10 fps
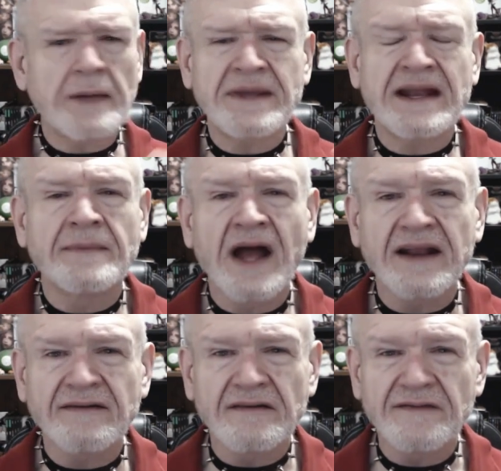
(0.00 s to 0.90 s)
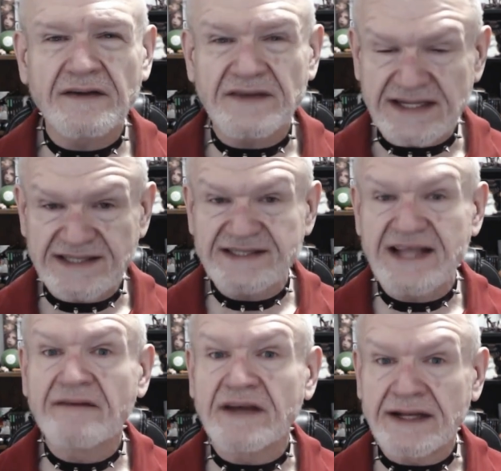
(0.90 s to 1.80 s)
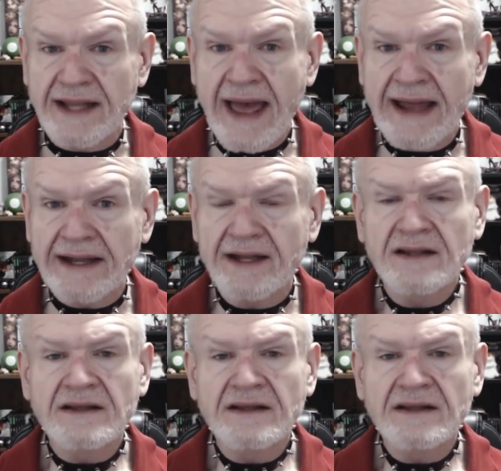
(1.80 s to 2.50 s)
I mean, I'm not even 57 yet,